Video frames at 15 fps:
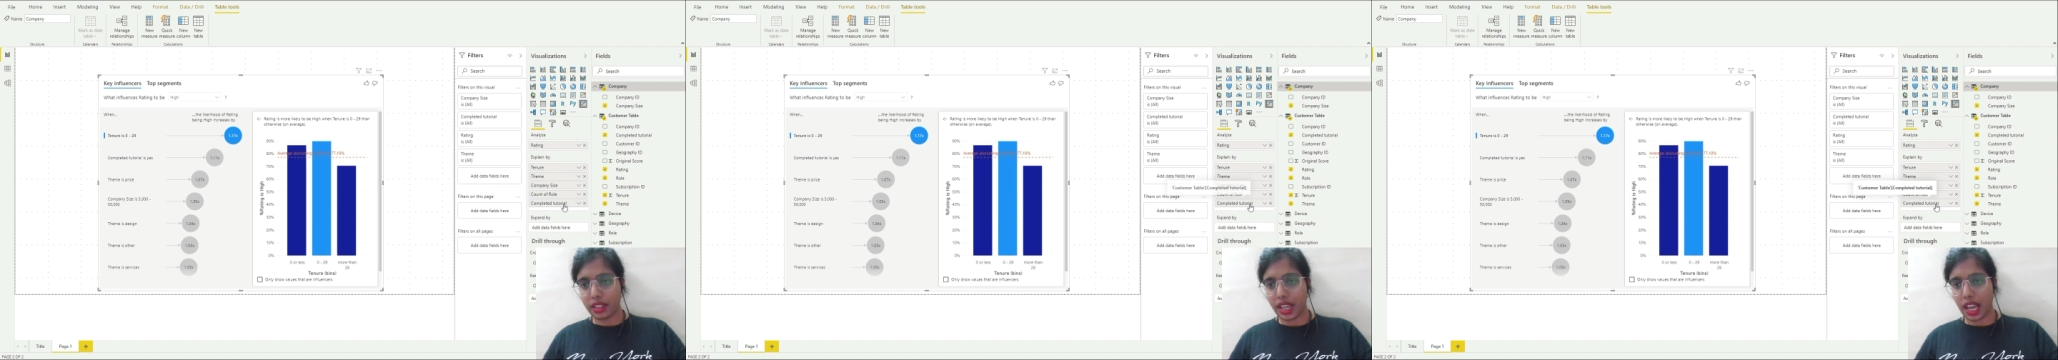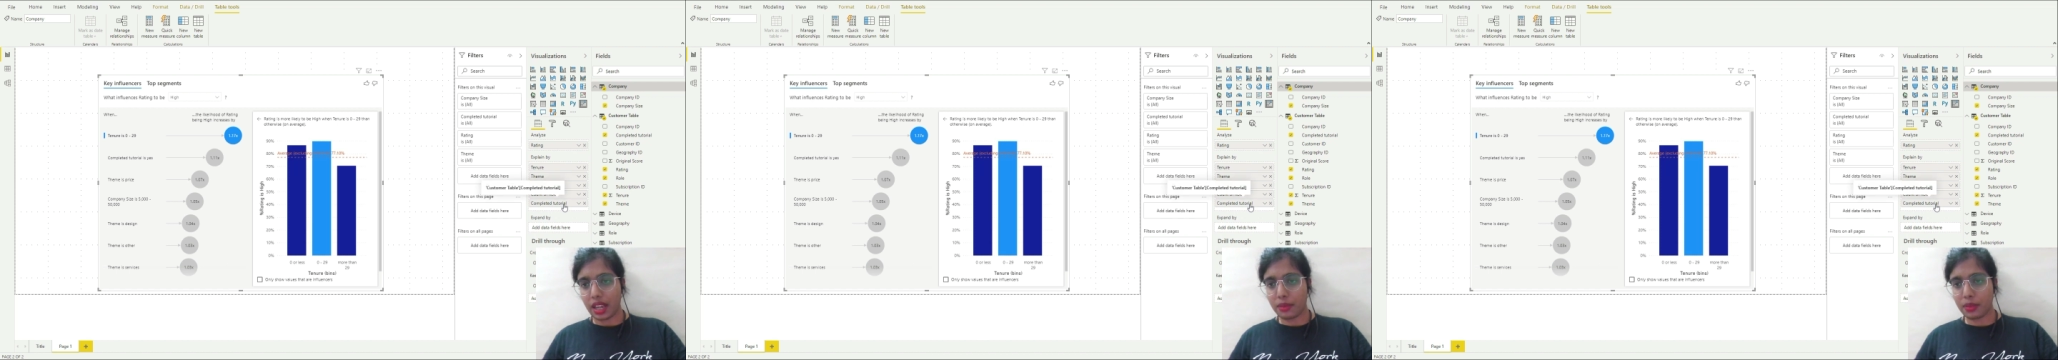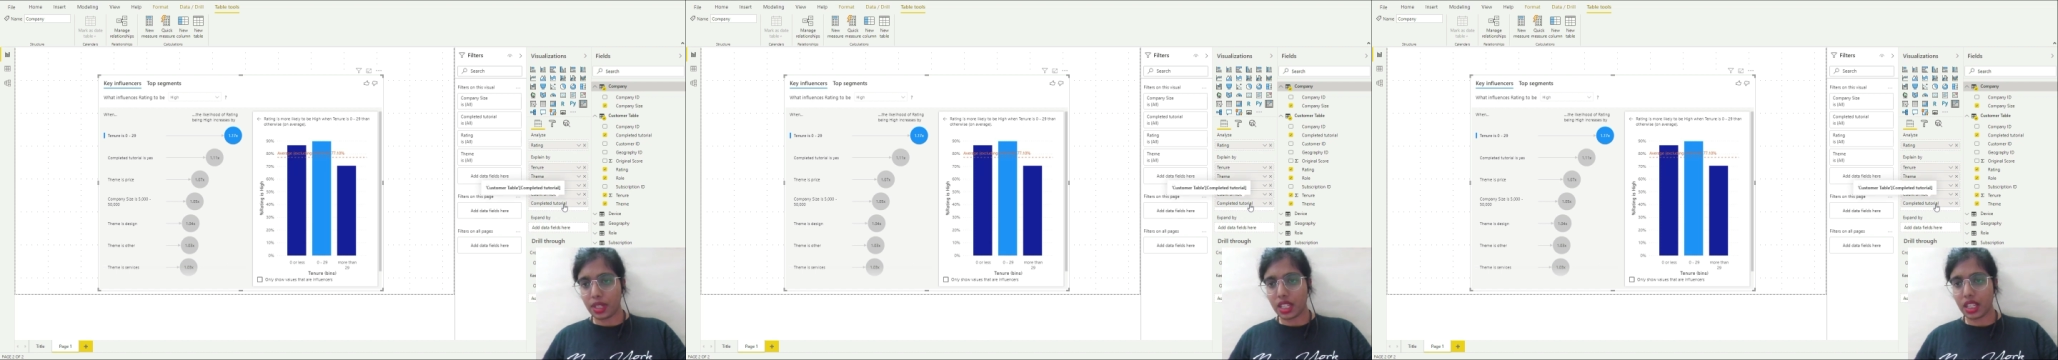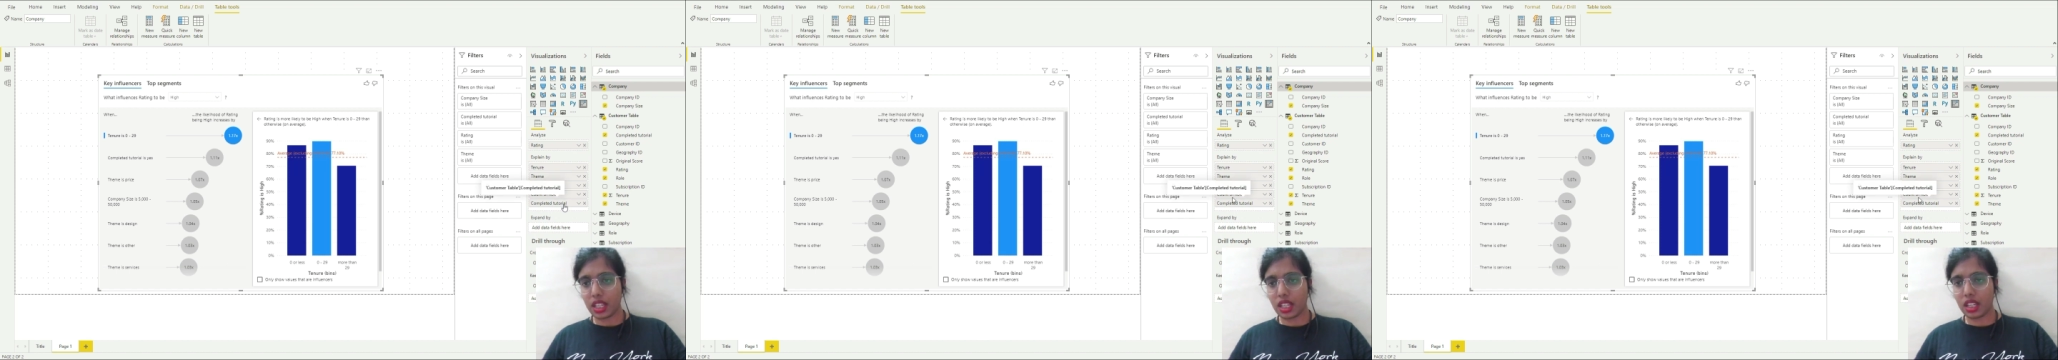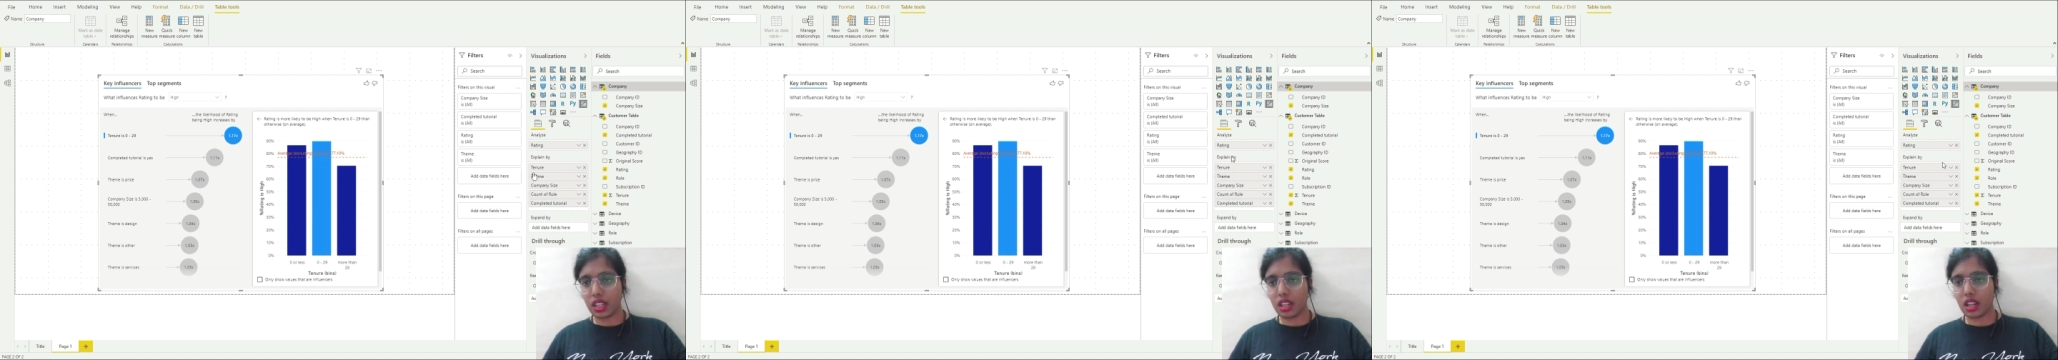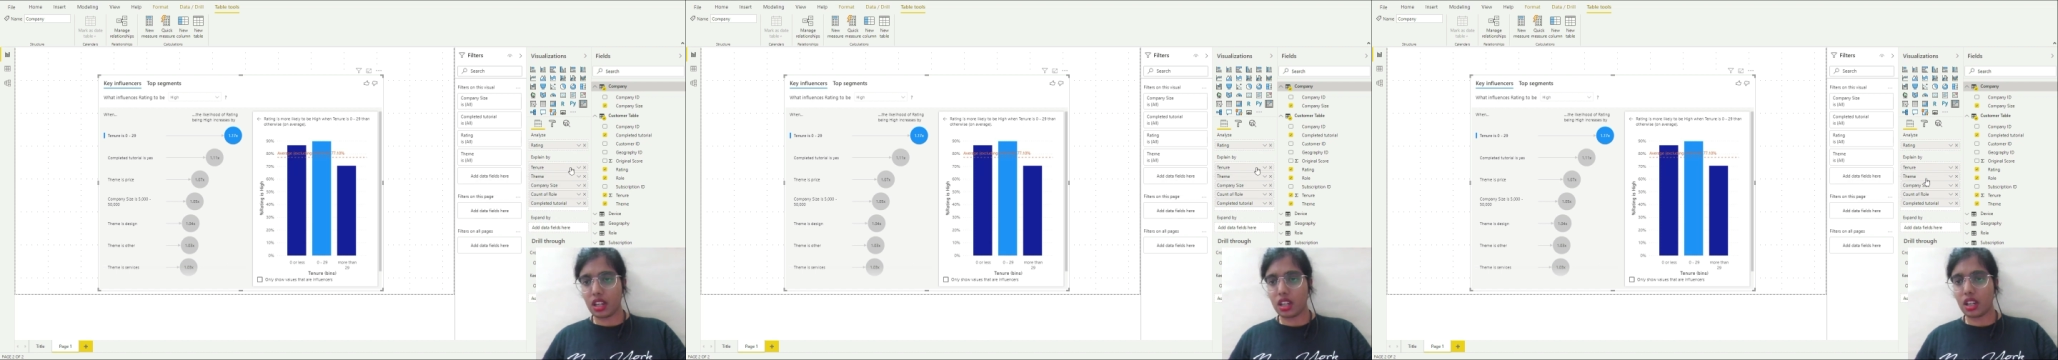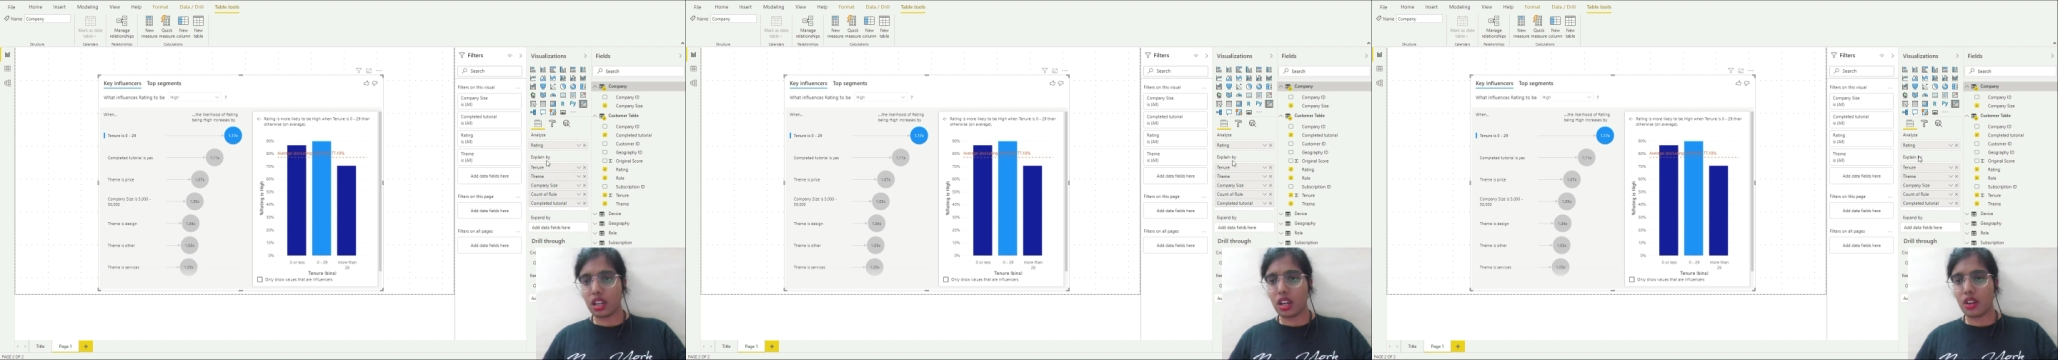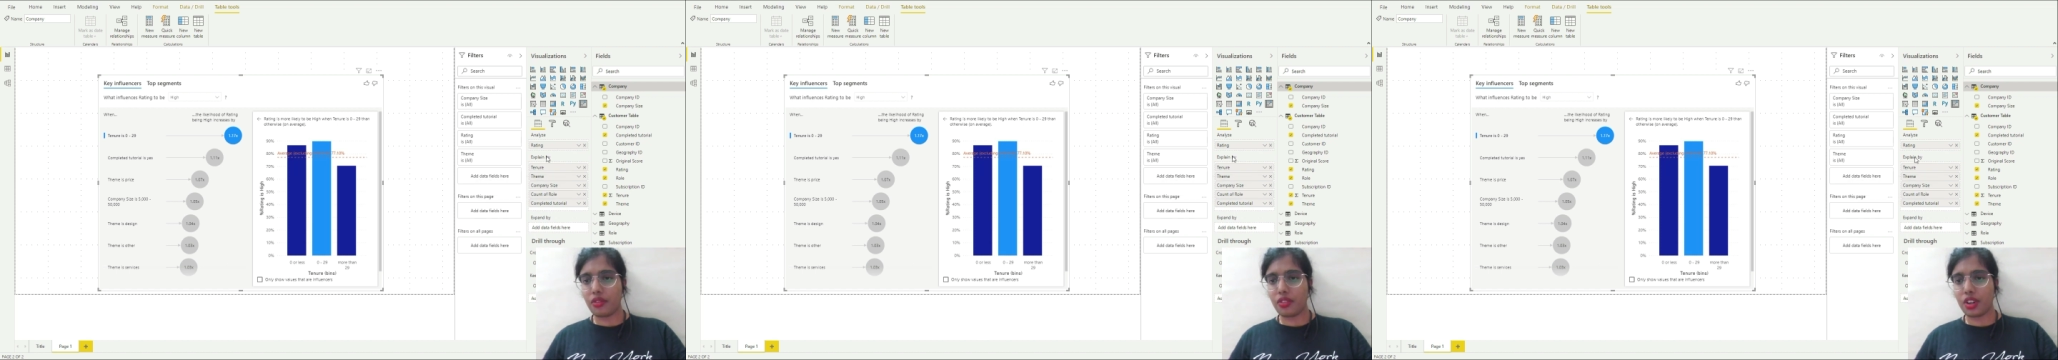can be
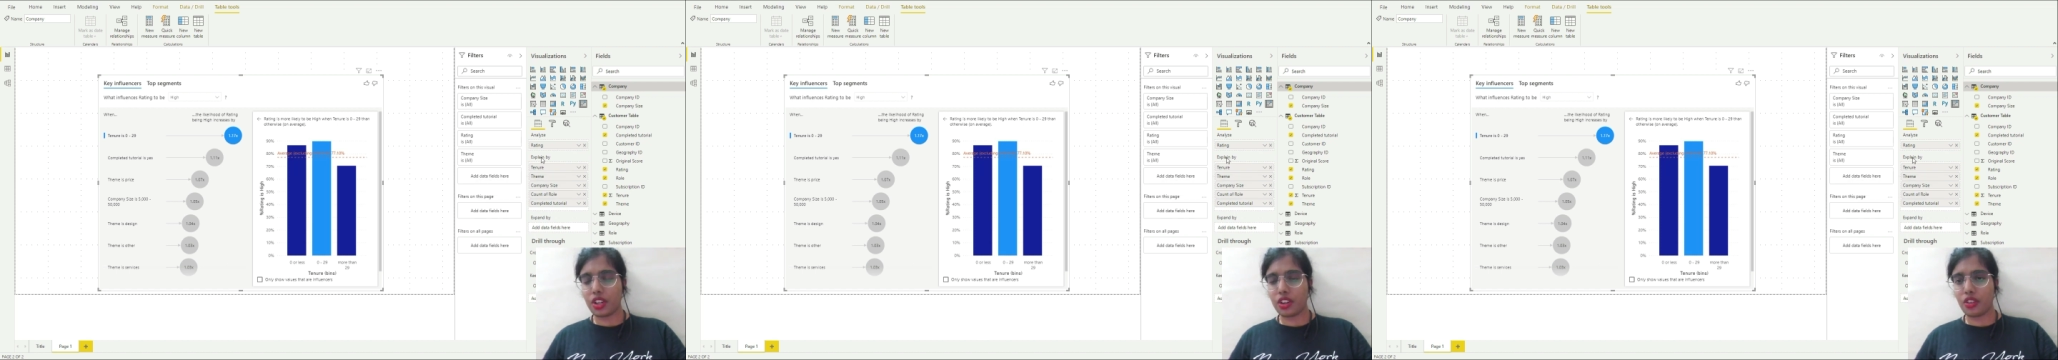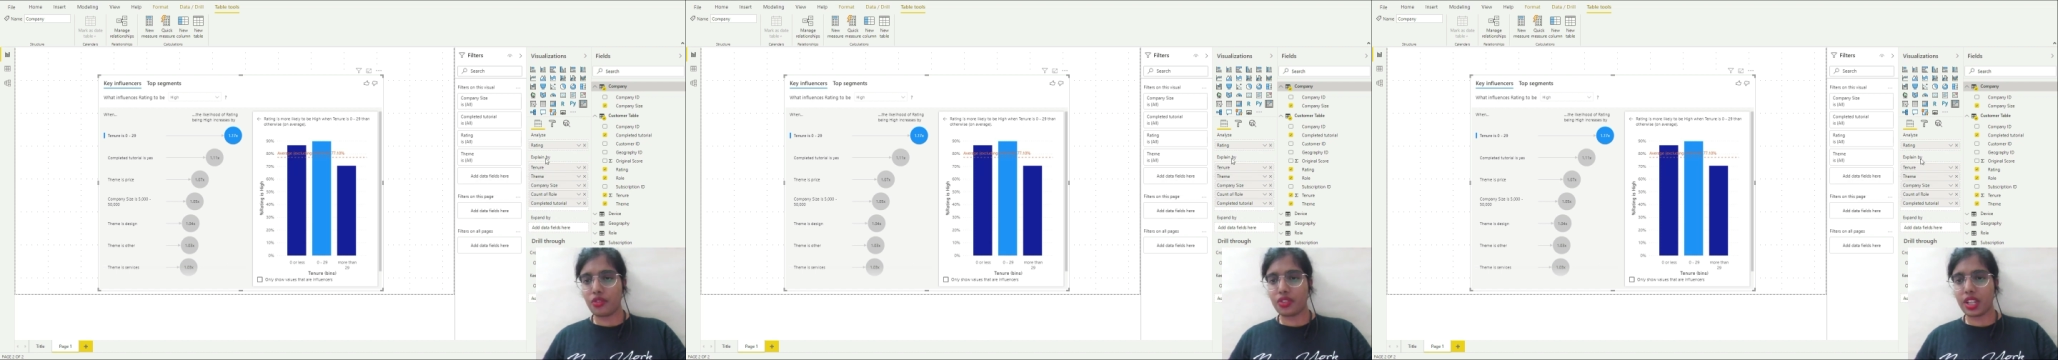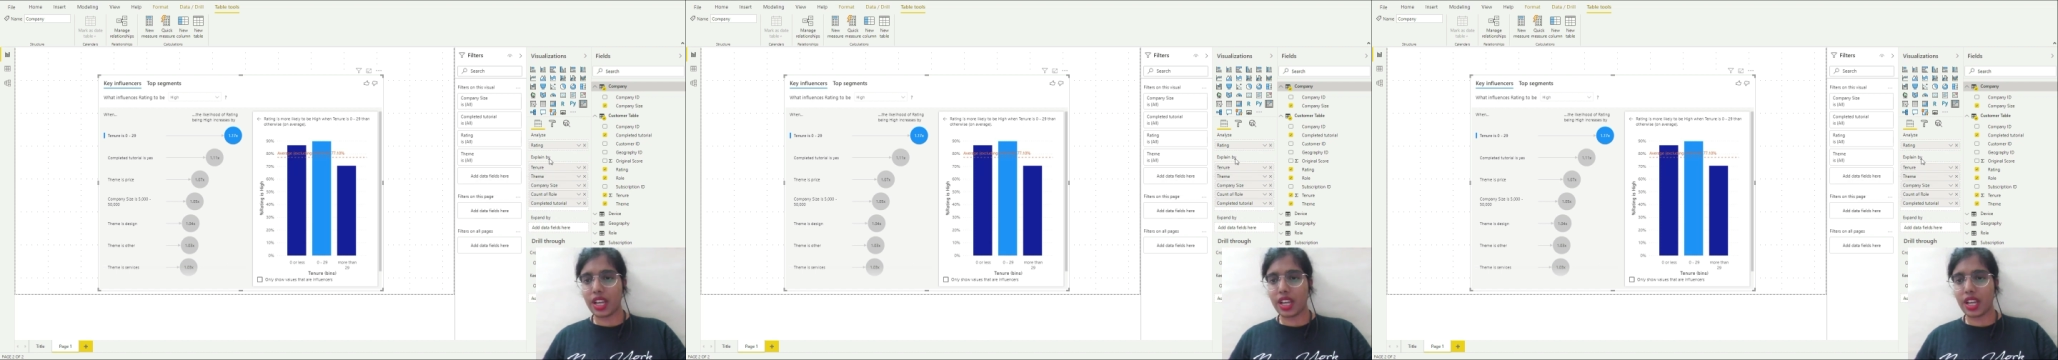one of